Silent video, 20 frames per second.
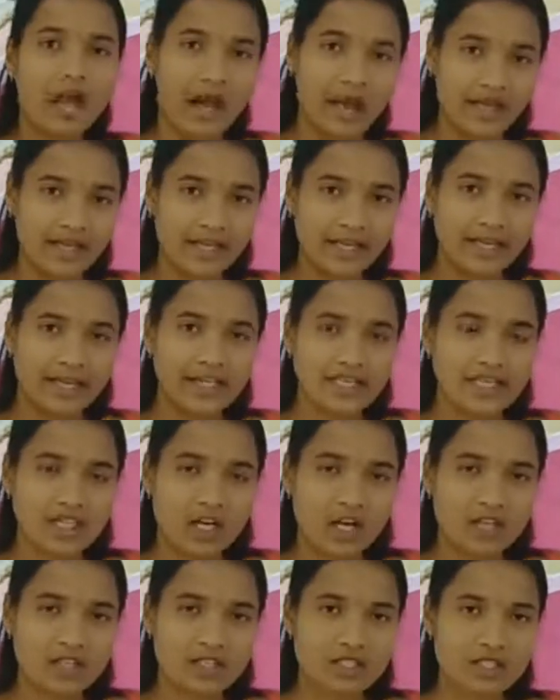Arrhenius
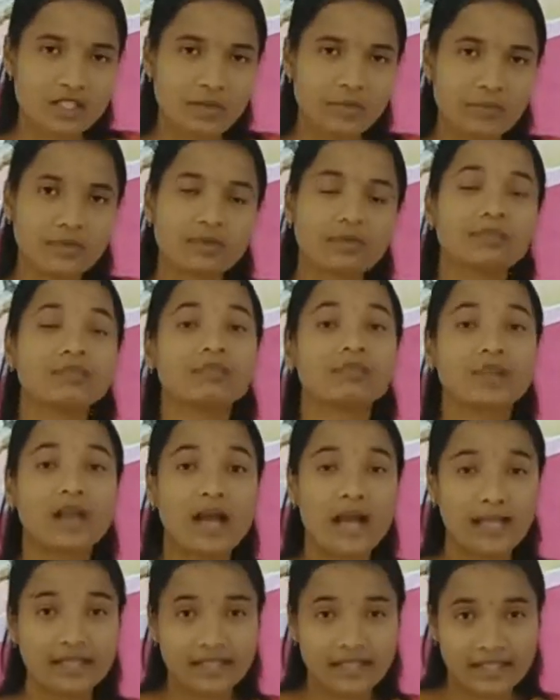concept,
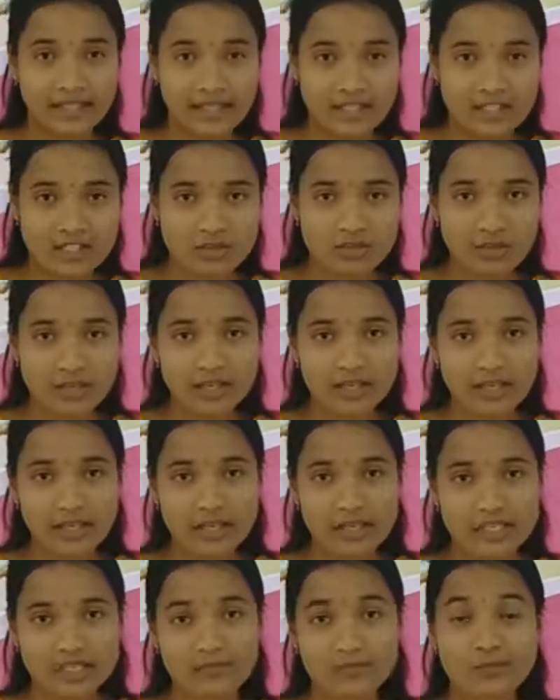and the next one
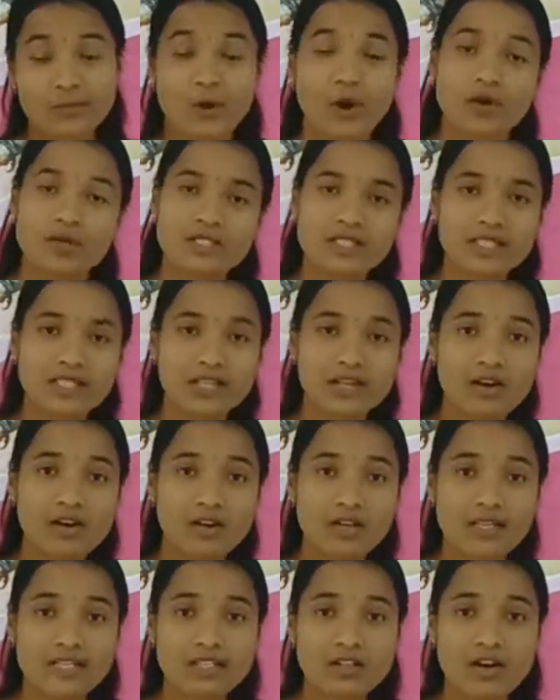is
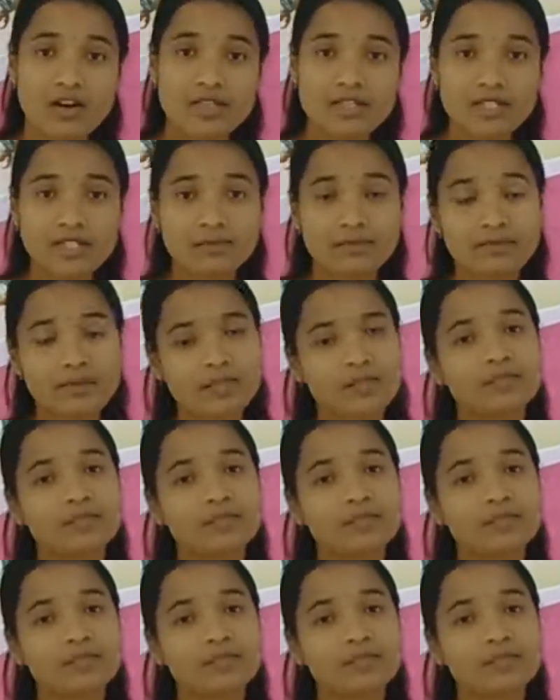Bronsted-Lowry's concept,